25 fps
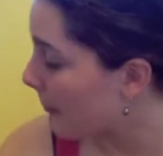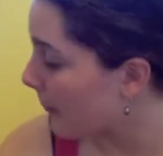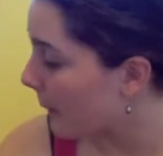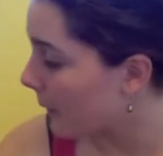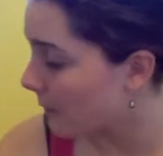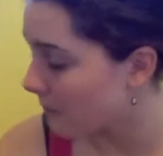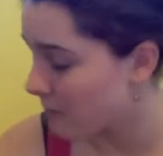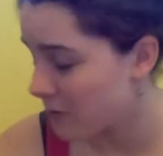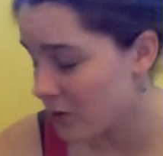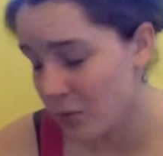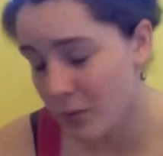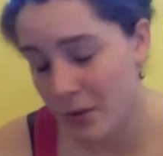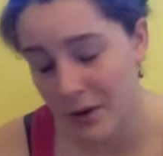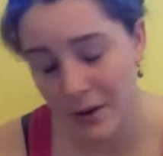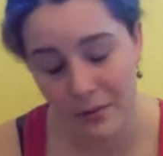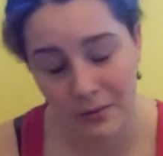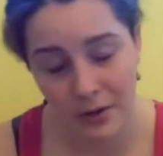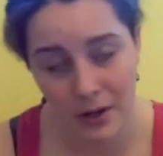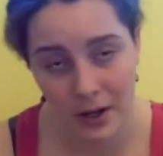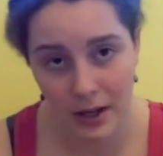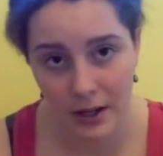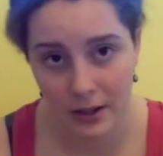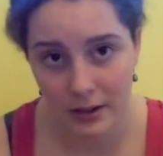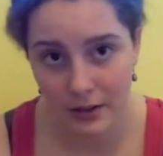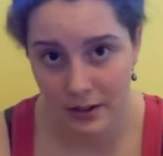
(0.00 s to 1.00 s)
of the One
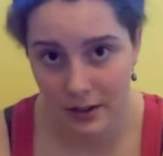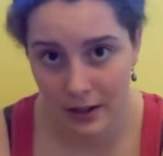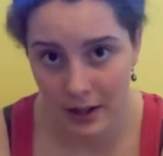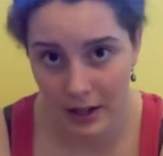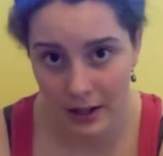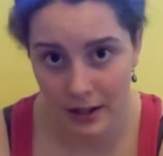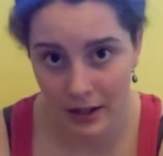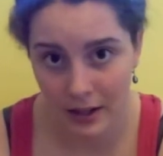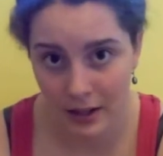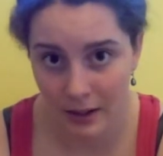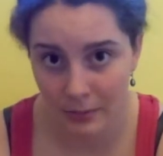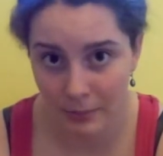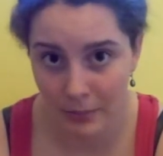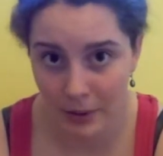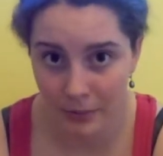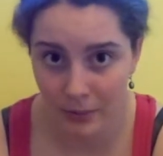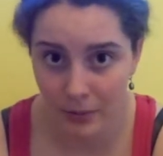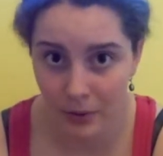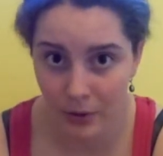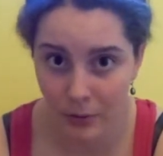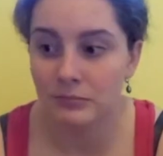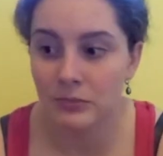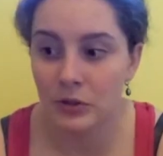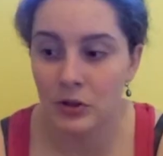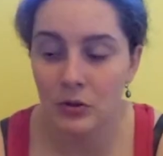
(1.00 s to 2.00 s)
Ring hanging in my
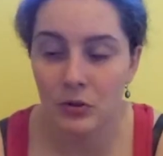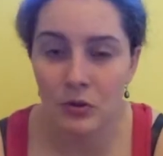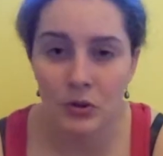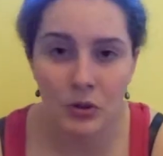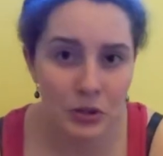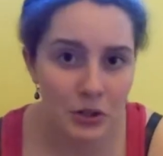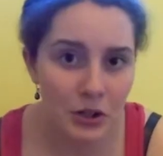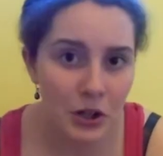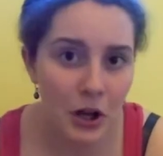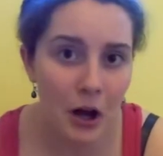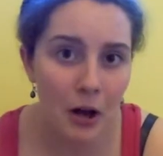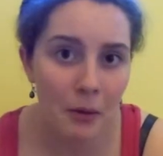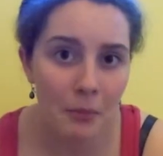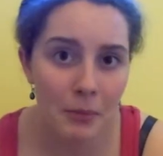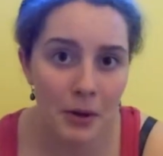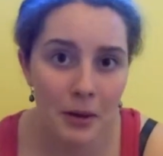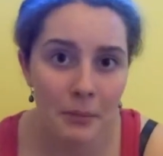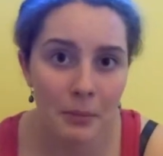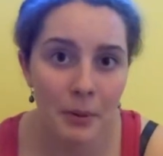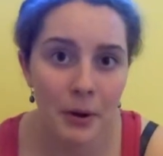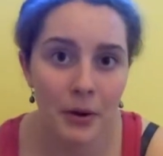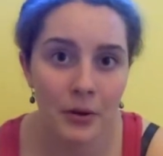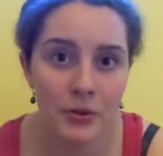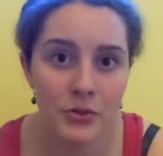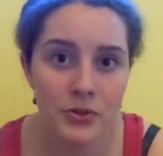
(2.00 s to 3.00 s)
room. You could call me a
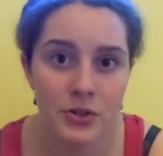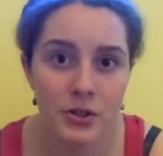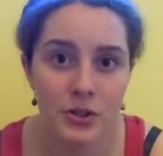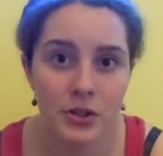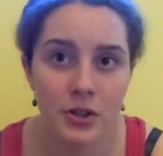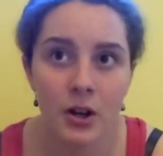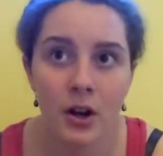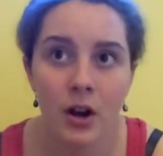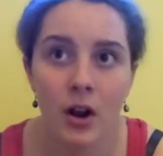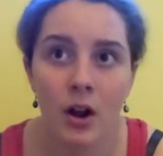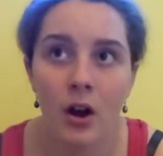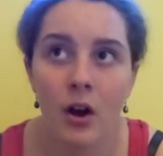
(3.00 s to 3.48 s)
poser.